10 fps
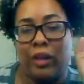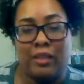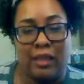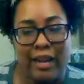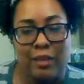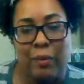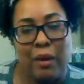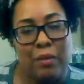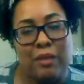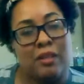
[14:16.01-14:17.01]
and I know
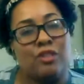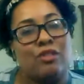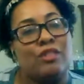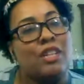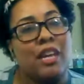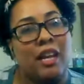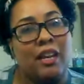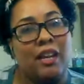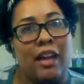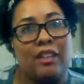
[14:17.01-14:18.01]
what it's like to be in
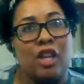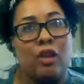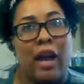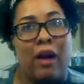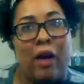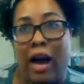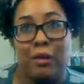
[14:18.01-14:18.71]
B613,